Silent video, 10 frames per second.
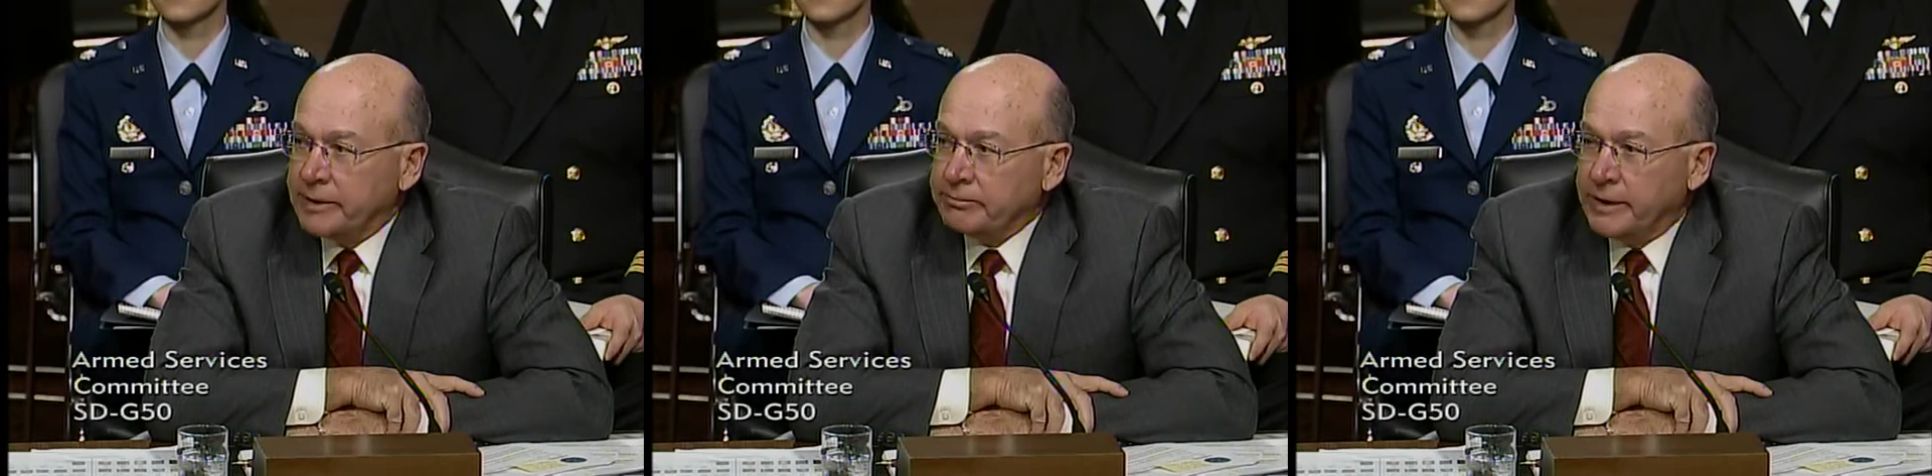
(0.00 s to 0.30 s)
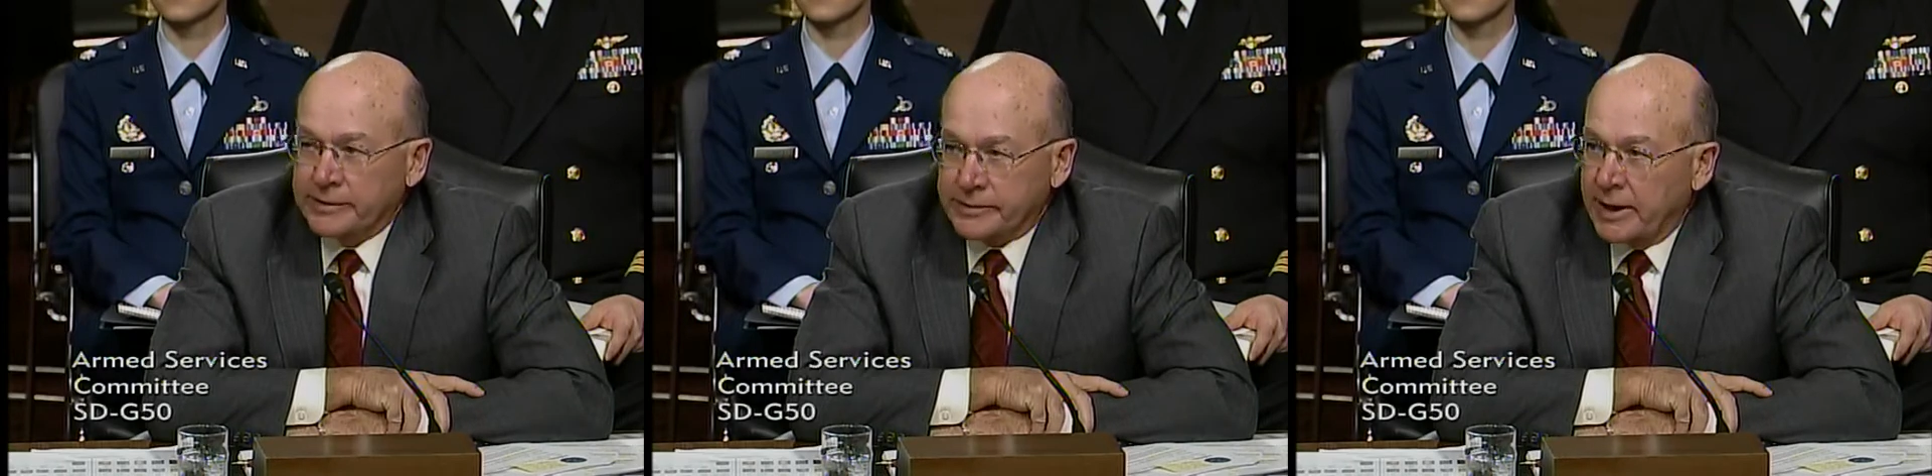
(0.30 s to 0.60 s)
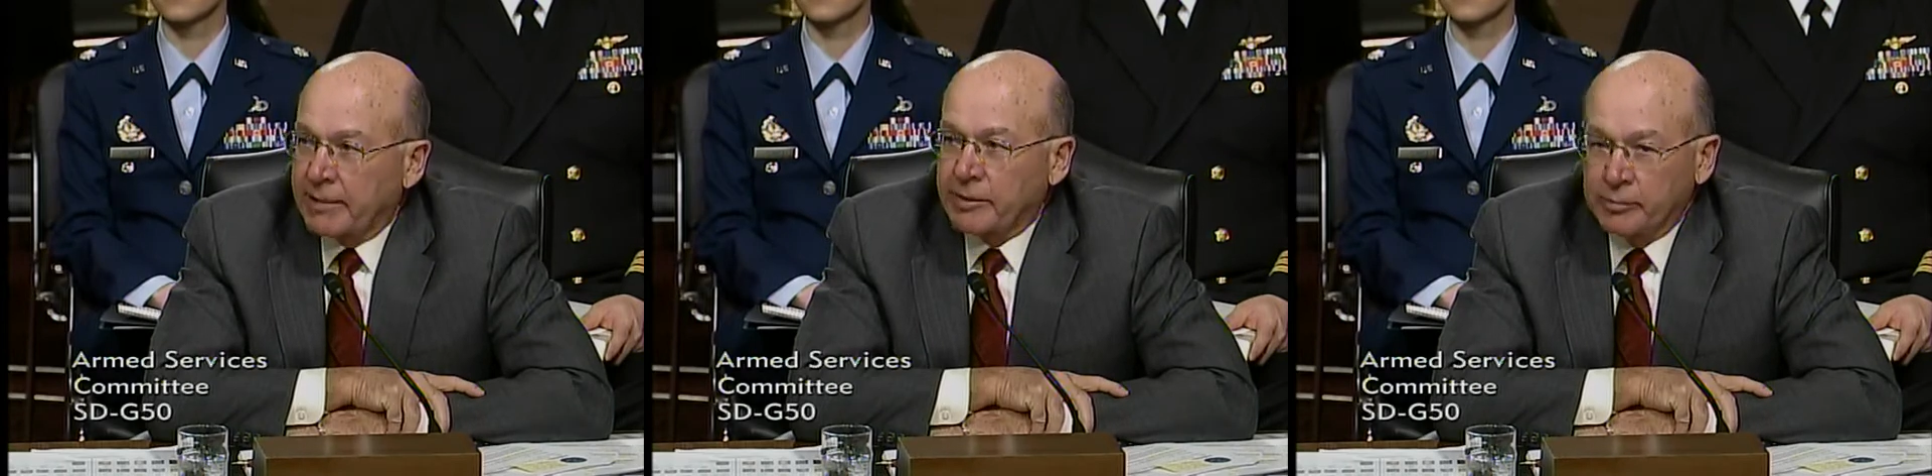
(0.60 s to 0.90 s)
It's
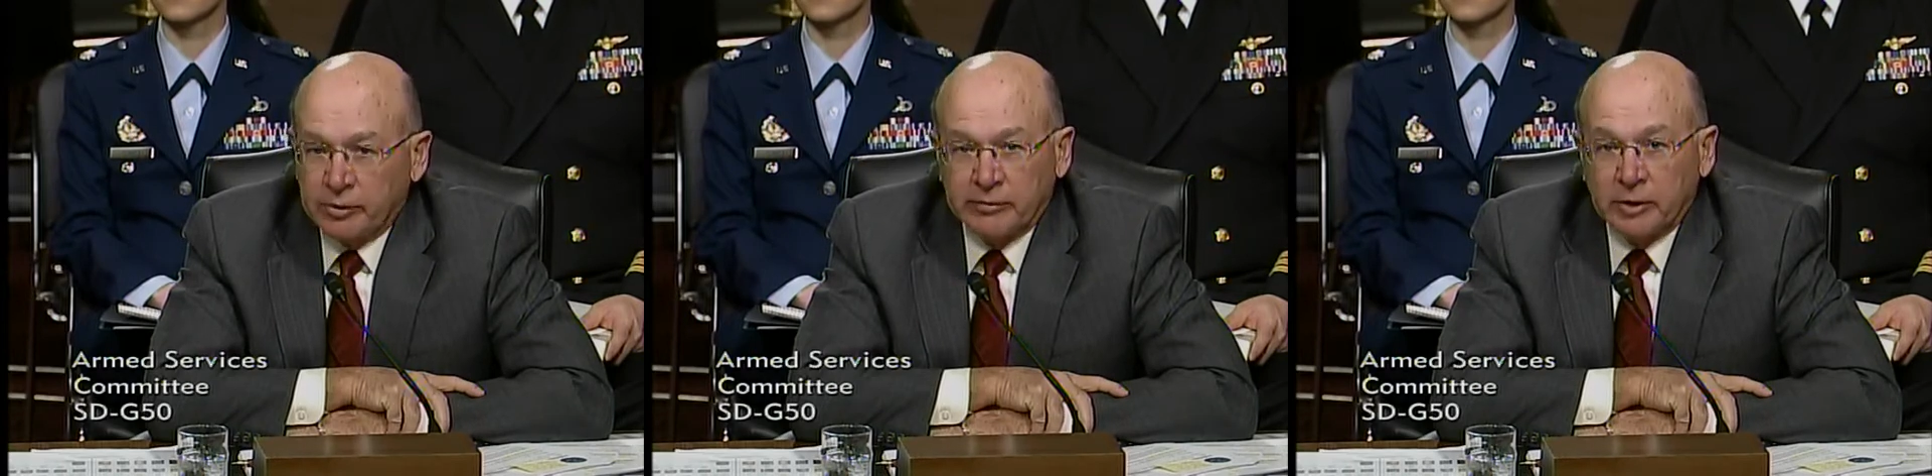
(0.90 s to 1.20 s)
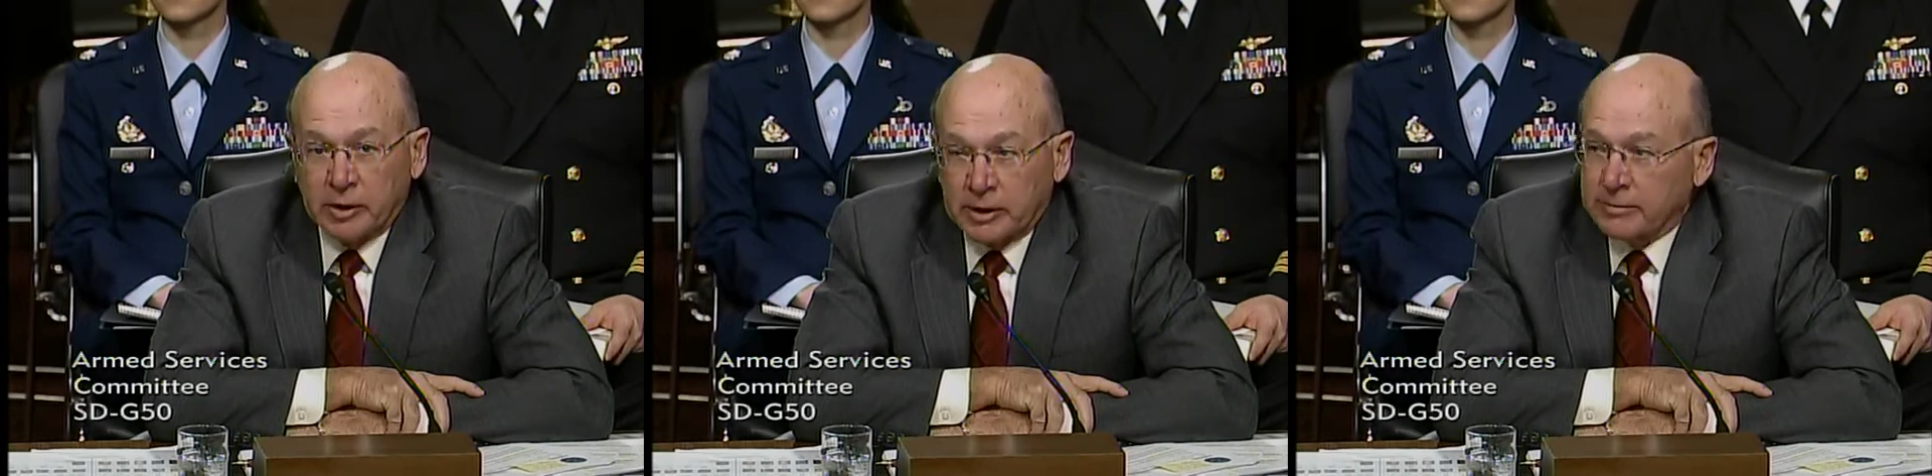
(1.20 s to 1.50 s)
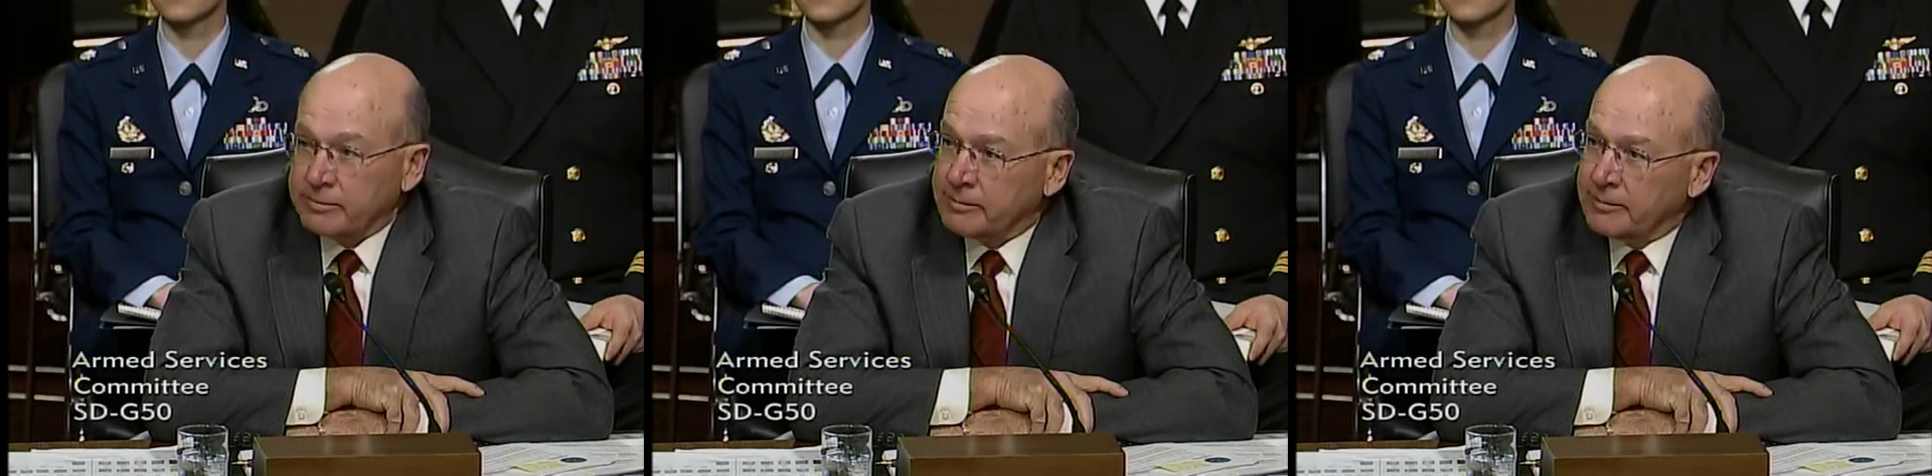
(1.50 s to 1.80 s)
time to move on.
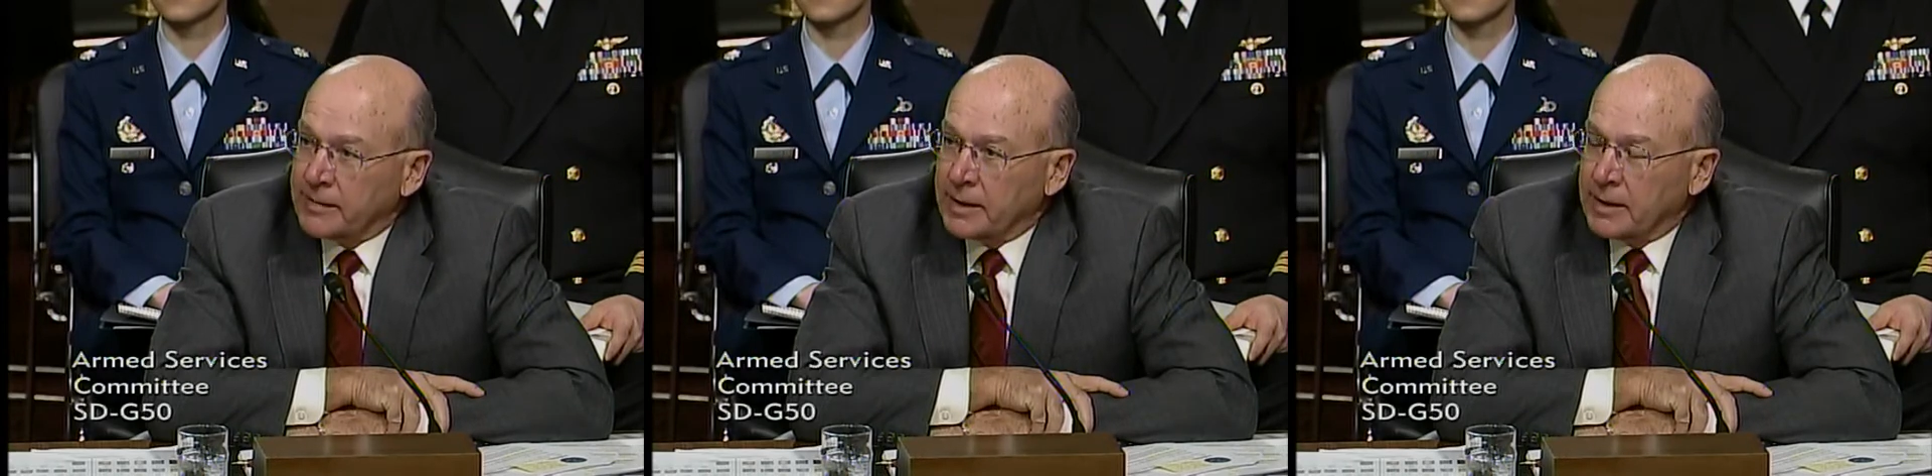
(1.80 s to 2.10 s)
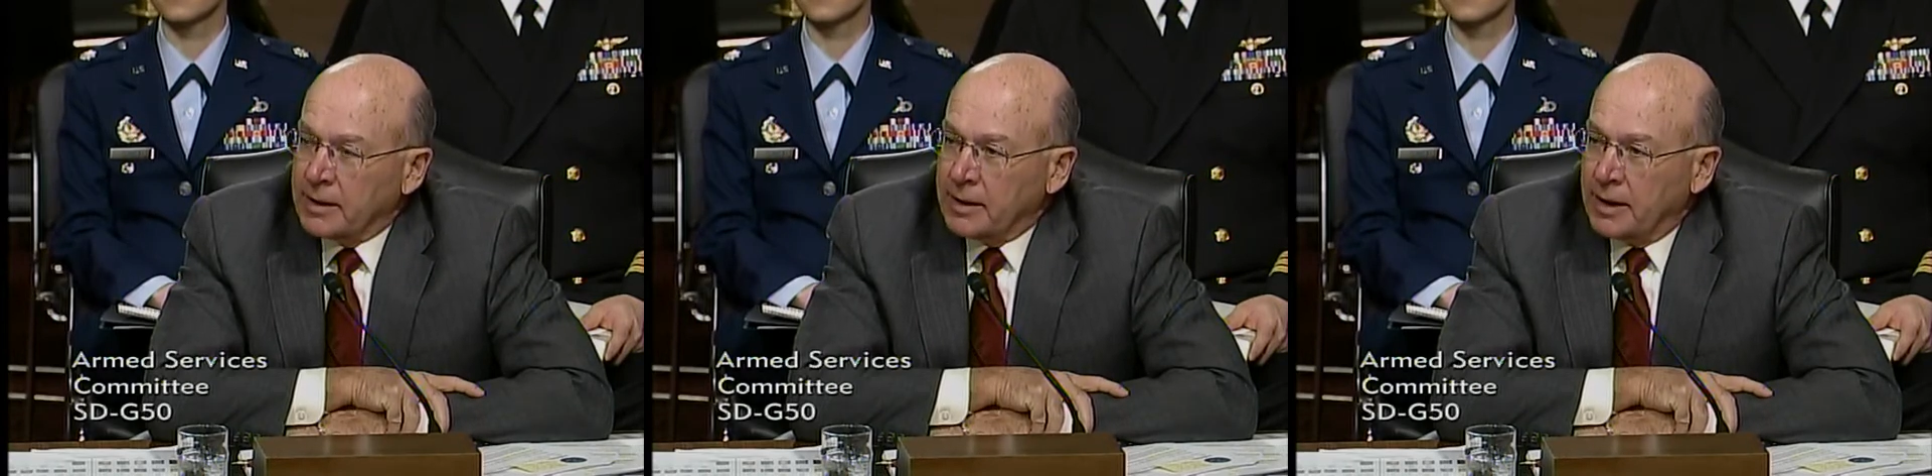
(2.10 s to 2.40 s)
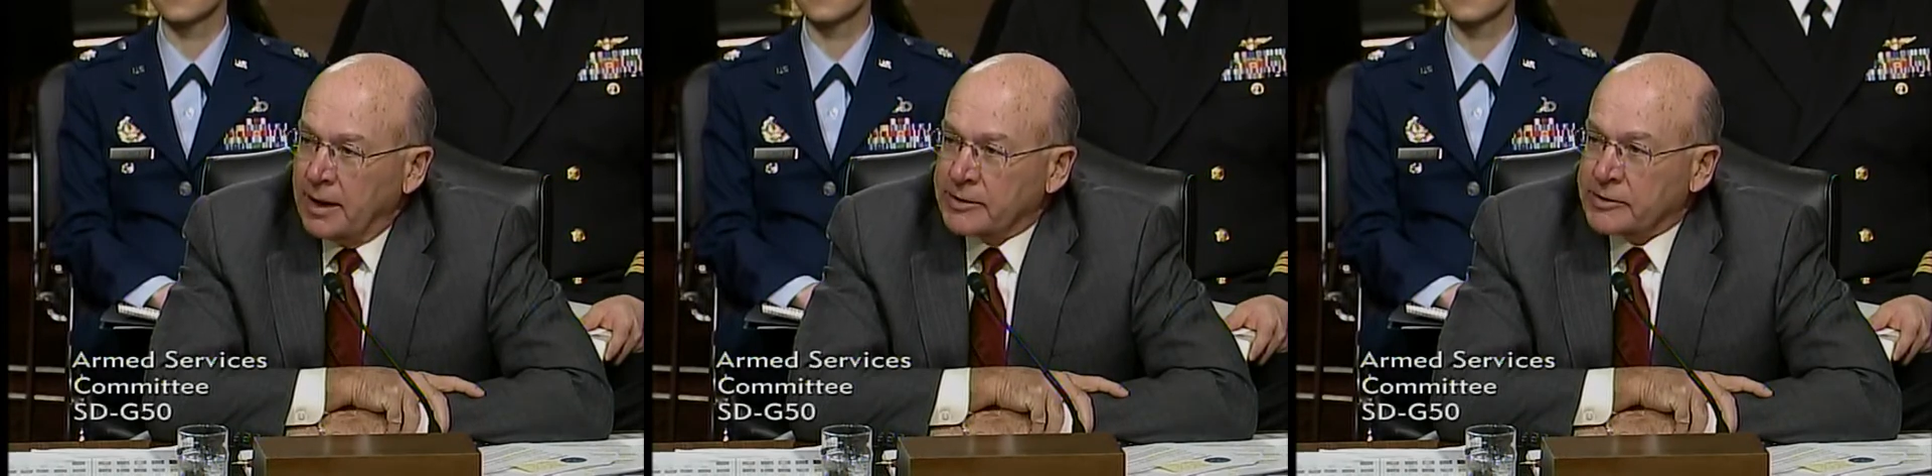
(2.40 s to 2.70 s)

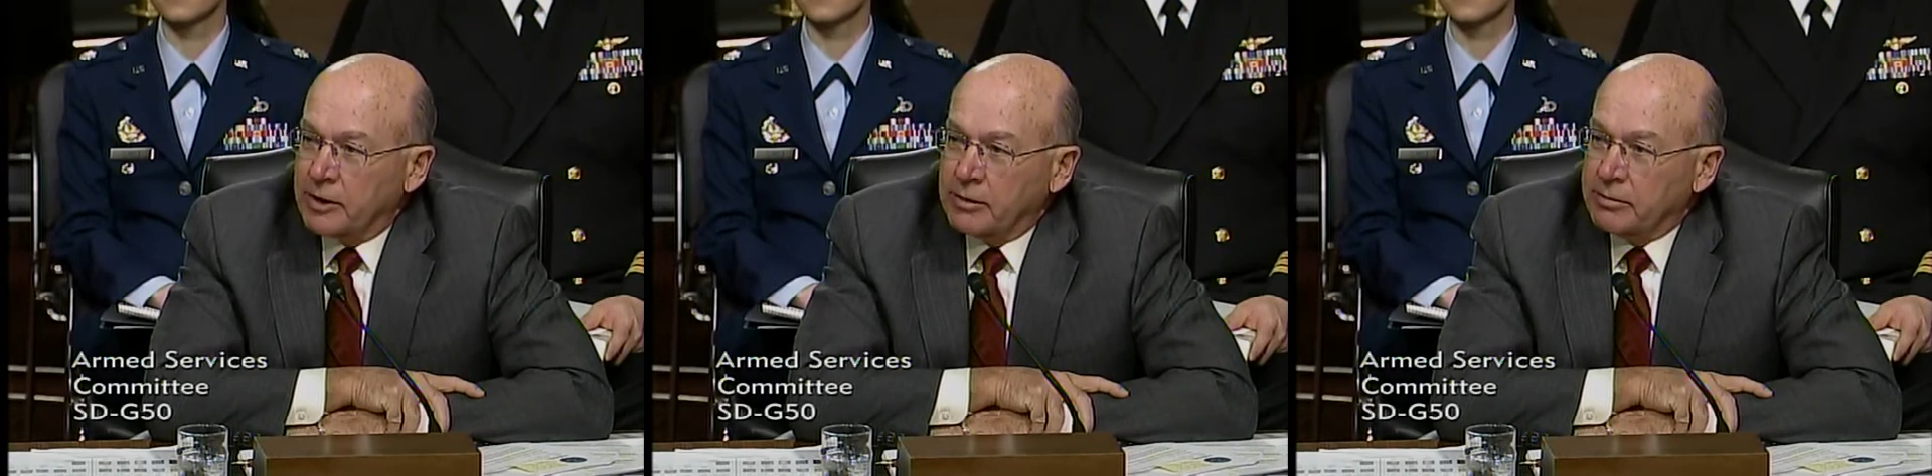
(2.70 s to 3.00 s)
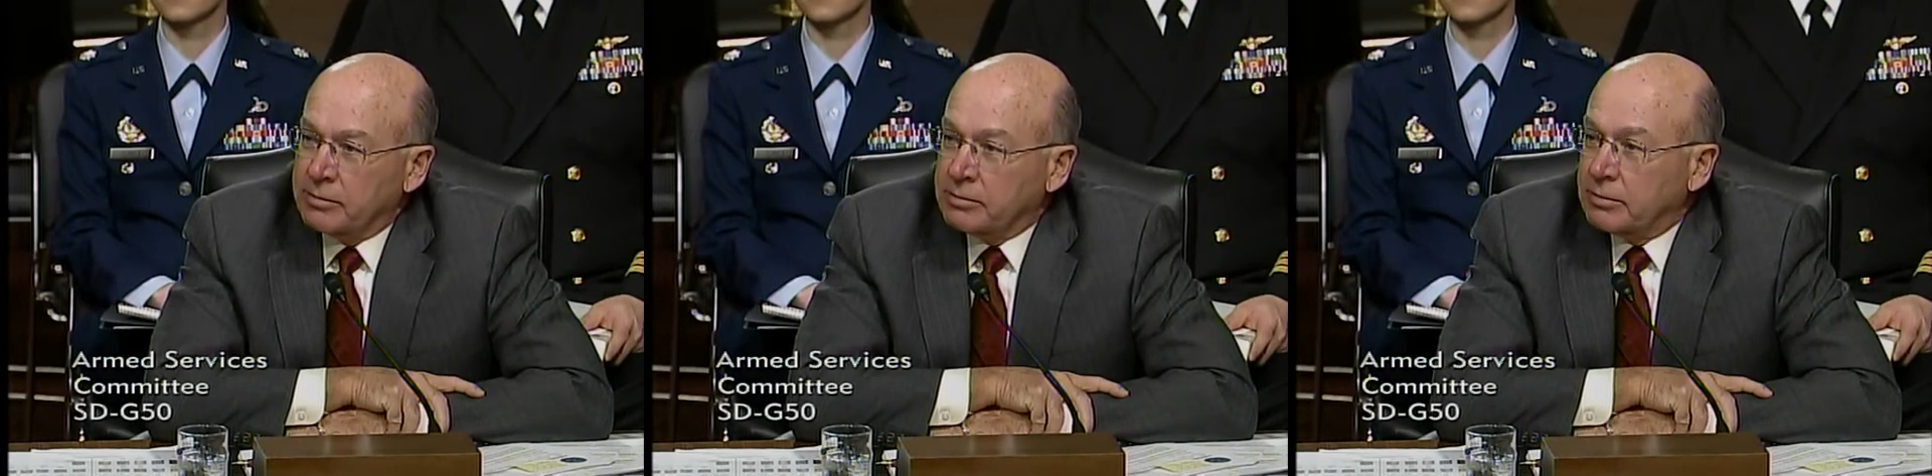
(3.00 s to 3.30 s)
And so,